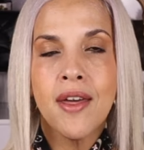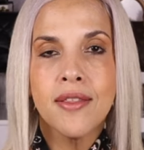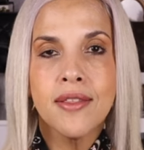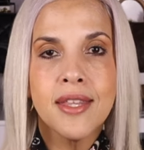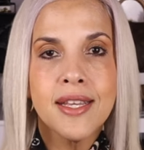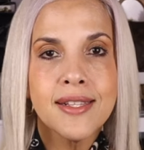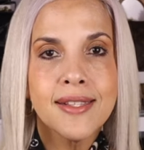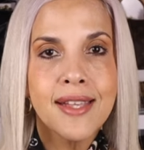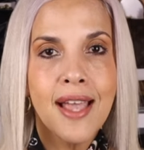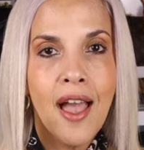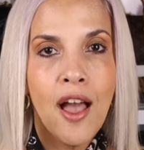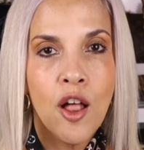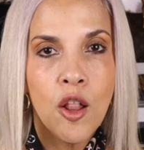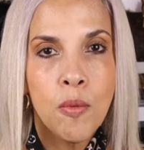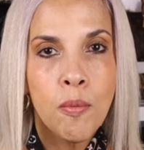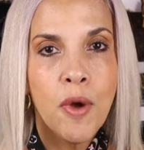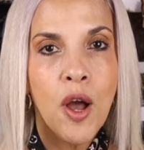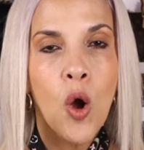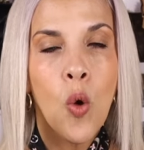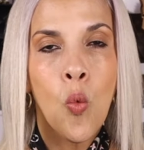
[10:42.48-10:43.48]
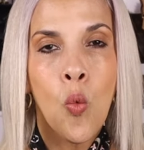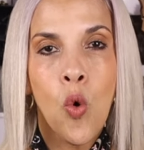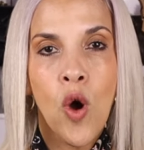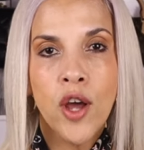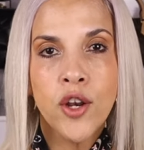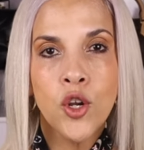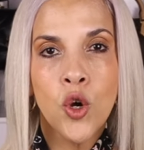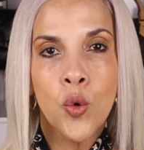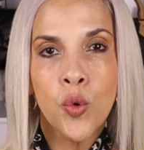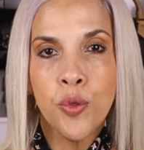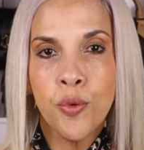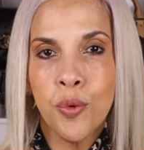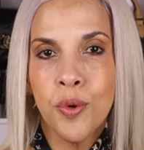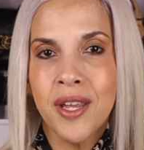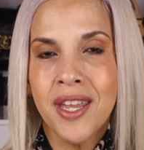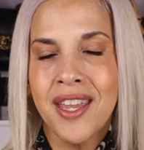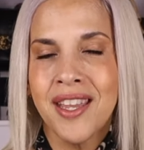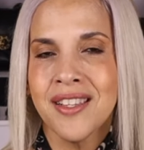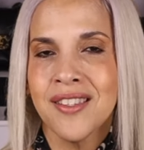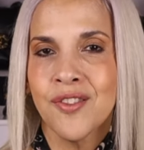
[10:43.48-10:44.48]
This Alma
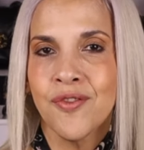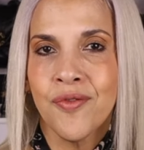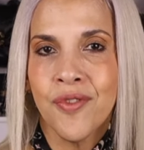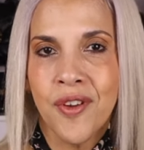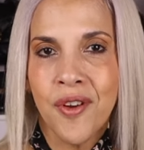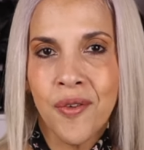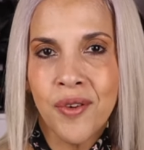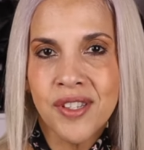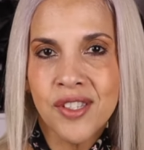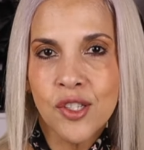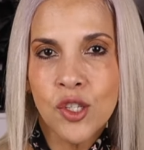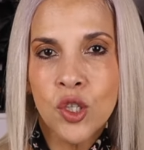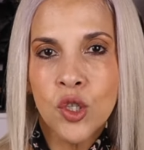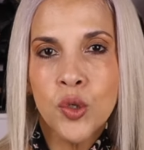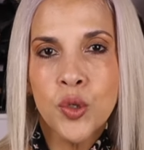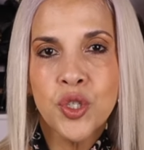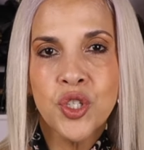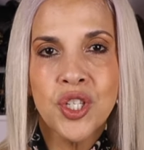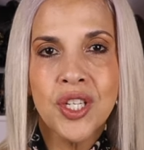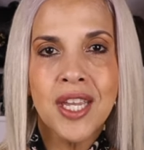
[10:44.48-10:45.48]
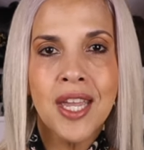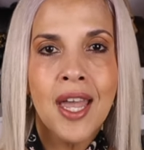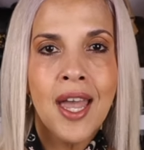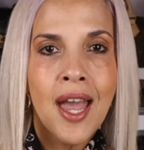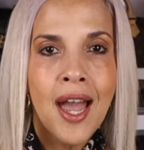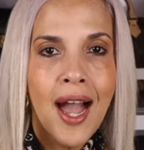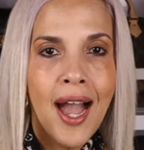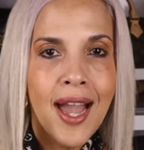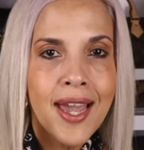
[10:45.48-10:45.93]
103 is very slushy.